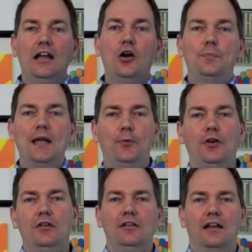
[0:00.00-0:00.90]
Hello,
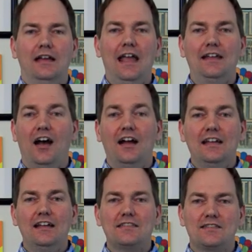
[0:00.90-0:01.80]
people and
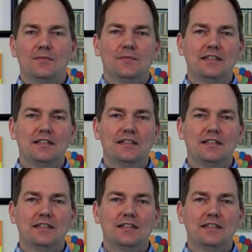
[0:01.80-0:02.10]
audience.